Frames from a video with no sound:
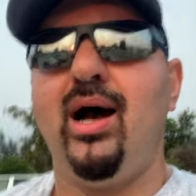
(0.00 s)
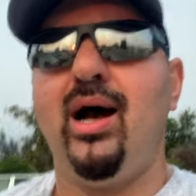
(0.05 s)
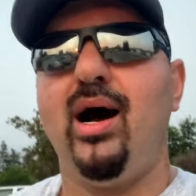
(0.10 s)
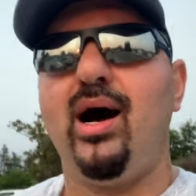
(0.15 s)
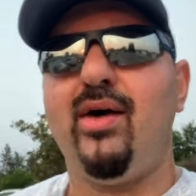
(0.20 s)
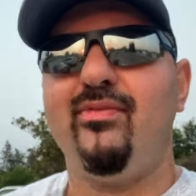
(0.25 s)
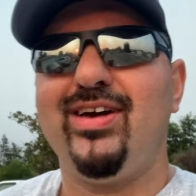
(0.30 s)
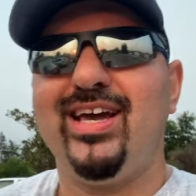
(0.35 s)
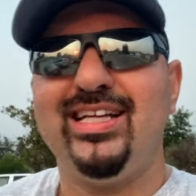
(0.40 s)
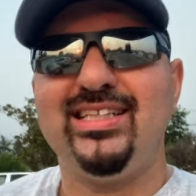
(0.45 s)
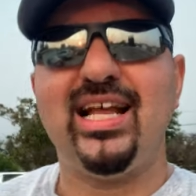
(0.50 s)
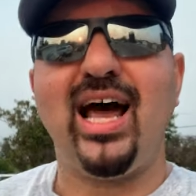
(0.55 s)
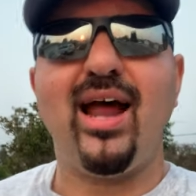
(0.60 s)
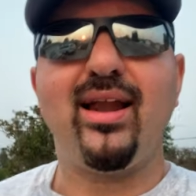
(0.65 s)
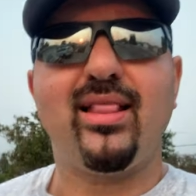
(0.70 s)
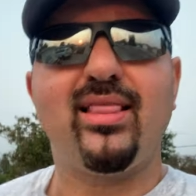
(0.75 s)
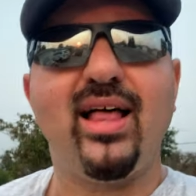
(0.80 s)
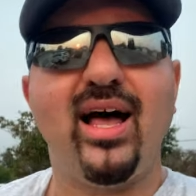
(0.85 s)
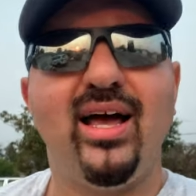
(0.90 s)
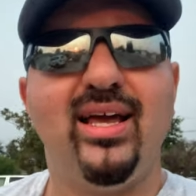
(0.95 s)
of a
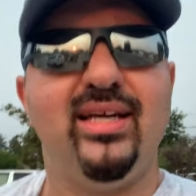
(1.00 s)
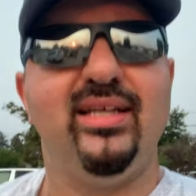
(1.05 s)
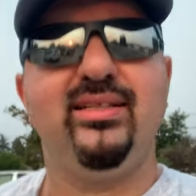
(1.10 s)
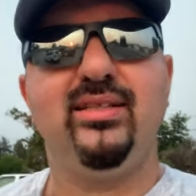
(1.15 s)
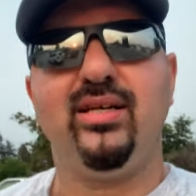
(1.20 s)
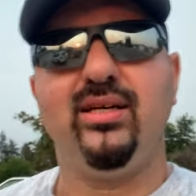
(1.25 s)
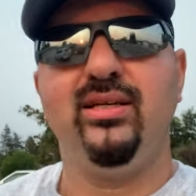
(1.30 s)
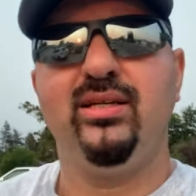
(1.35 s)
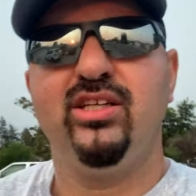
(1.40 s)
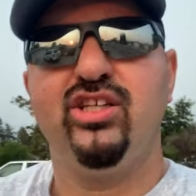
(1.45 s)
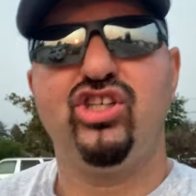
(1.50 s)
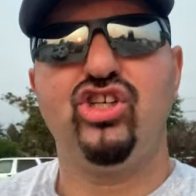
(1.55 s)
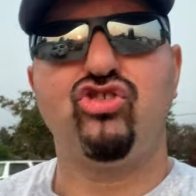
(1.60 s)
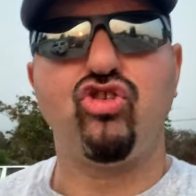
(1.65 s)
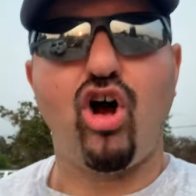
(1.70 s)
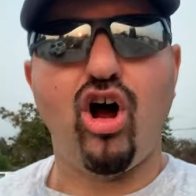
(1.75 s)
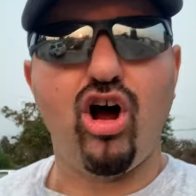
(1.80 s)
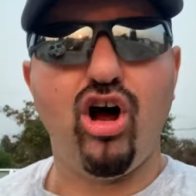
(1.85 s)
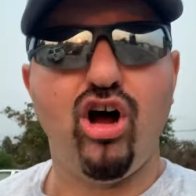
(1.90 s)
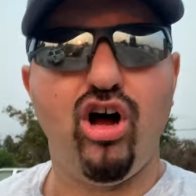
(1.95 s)
non-aligned,
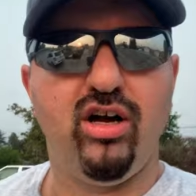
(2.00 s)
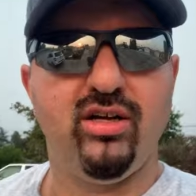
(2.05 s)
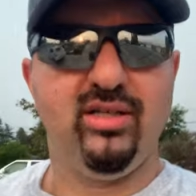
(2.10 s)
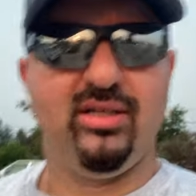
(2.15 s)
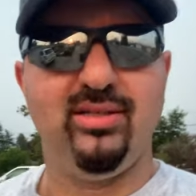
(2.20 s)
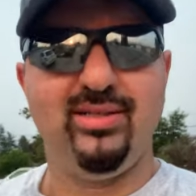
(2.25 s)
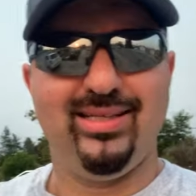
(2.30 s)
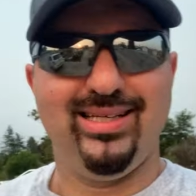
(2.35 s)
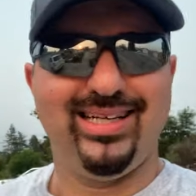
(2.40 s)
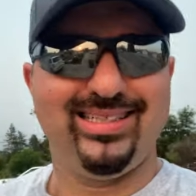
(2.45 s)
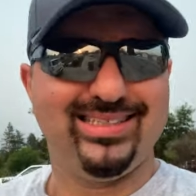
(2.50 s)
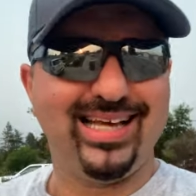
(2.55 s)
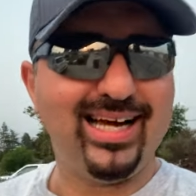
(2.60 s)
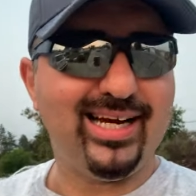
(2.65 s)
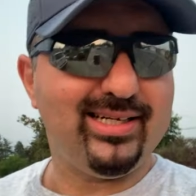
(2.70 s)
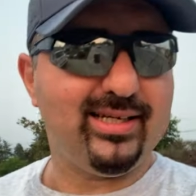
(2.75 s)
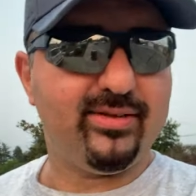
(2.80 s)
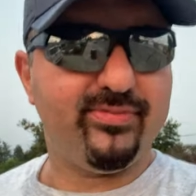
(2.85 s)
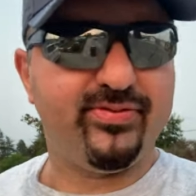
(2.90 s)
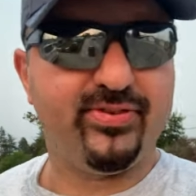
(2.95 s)
strong
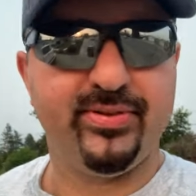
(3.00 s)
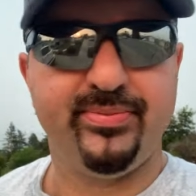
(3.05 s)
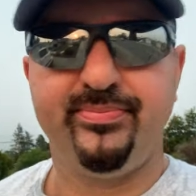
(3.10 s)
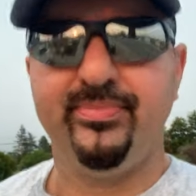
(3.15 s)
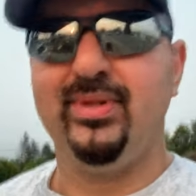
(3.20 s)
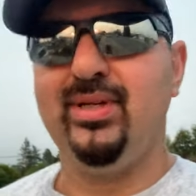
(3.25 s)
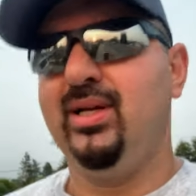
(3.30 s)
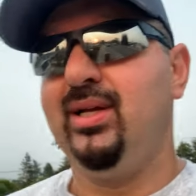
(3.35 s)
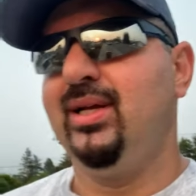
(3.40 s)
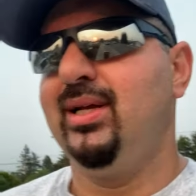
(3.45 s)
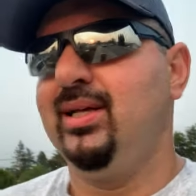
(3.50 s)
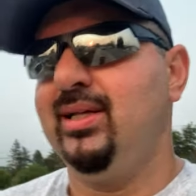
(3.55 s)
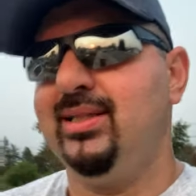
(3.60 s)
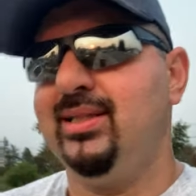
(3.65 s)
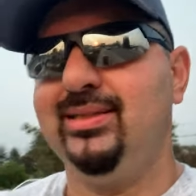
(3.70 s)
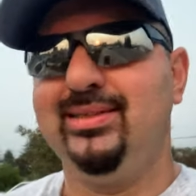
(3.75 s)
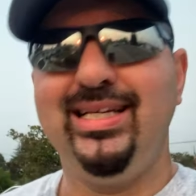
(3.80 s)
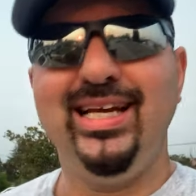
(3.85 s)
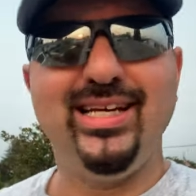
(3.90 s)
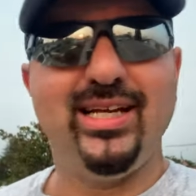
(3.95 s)
executive.
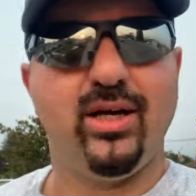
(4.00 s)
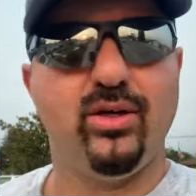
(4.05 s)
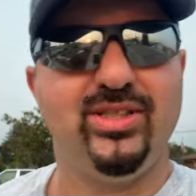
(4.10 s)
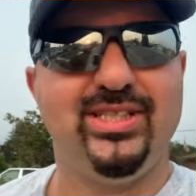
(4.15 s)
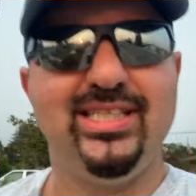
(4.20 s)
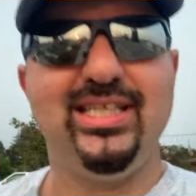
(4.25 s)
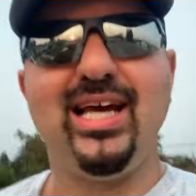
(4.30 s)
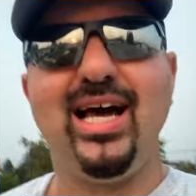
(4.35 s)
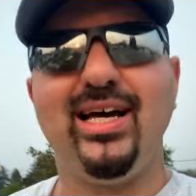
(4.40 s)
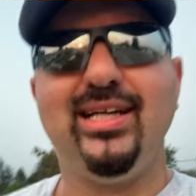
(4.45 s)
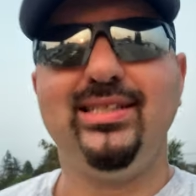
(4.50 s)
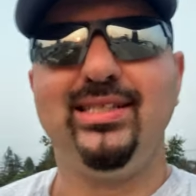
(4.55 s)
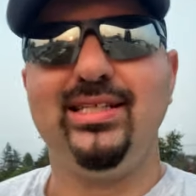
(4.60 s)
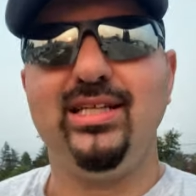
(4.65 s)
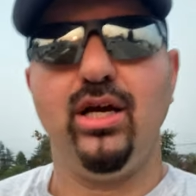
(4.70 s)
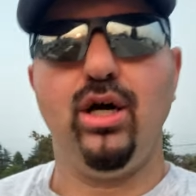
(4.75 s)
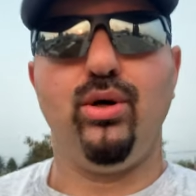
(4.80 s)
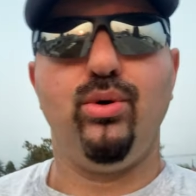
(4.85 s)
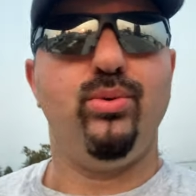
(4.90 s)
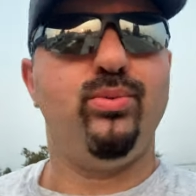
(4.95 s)
Tito,
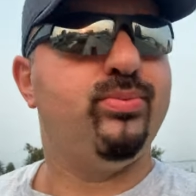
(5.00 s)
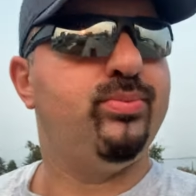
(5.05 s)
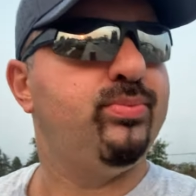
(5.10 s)
T-I-T-O.